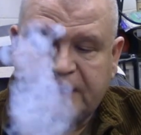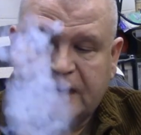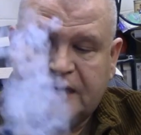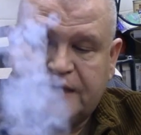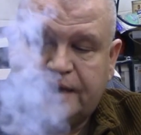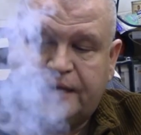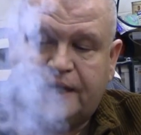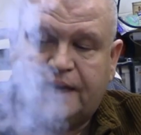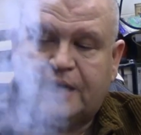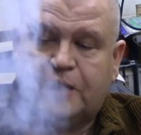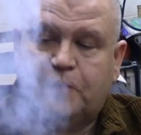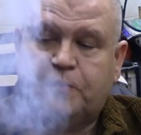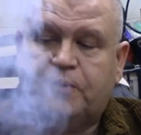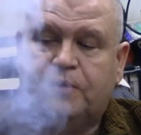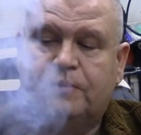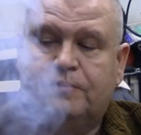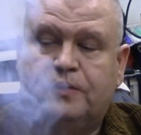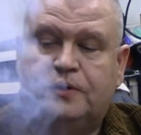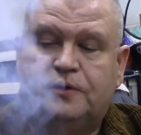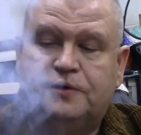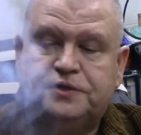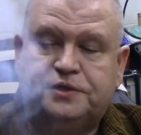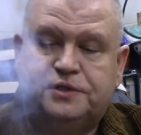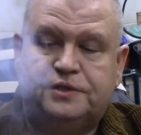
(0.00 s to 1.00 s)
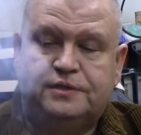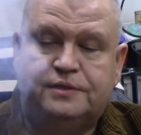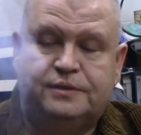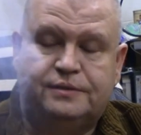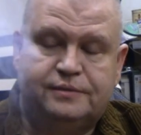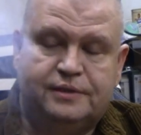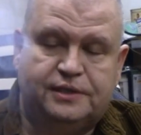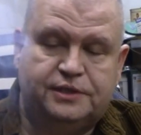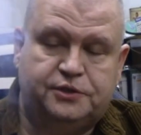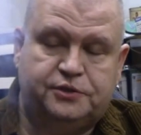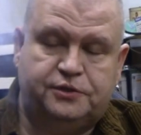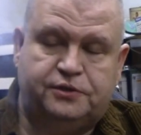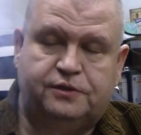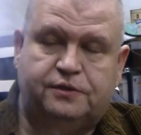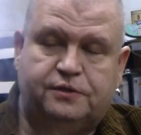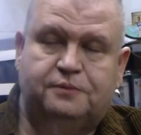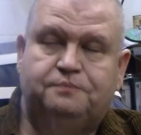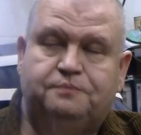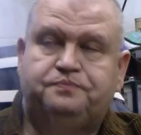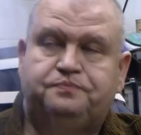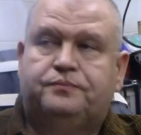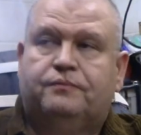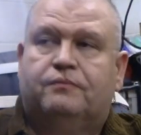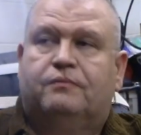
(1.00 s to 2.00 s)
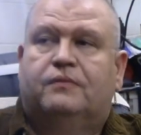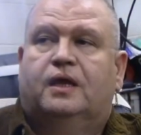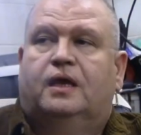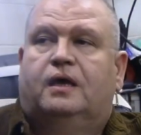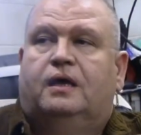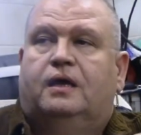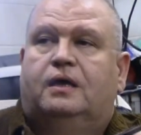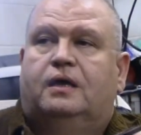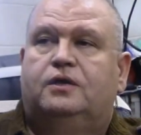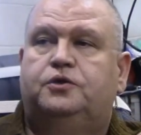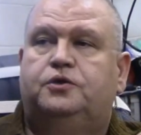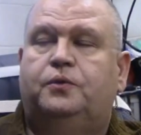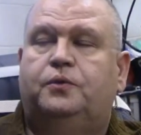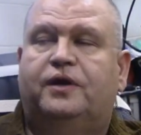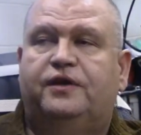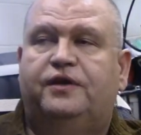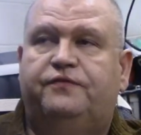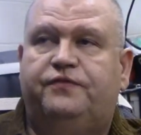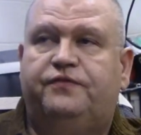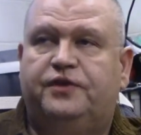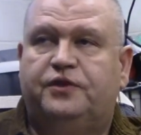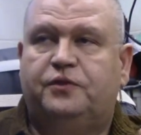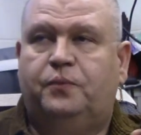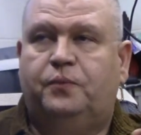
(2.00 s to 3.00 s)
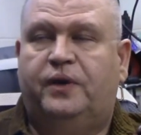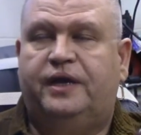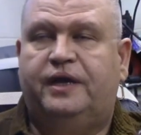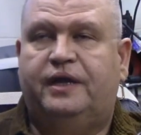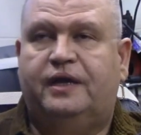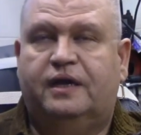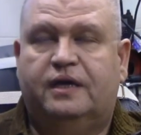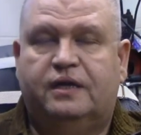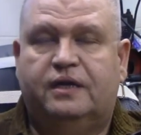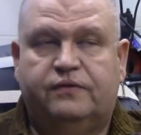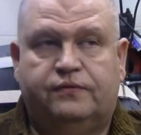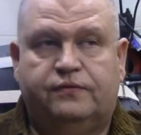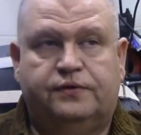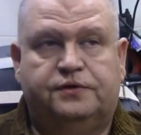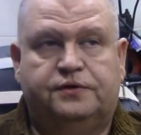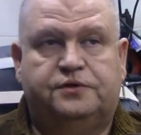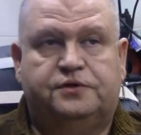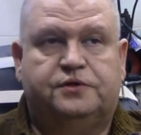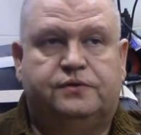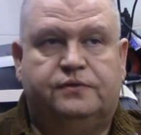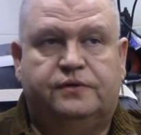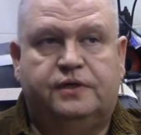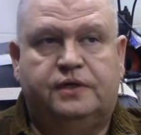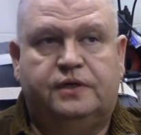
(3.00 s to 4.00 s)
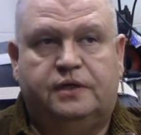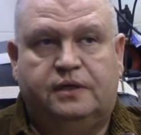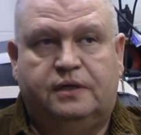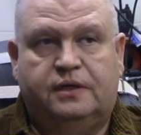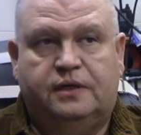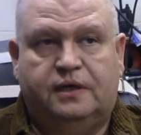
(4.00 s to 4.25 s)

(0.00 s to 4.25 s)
You got a promotion. It's your 25th wedding anniversary.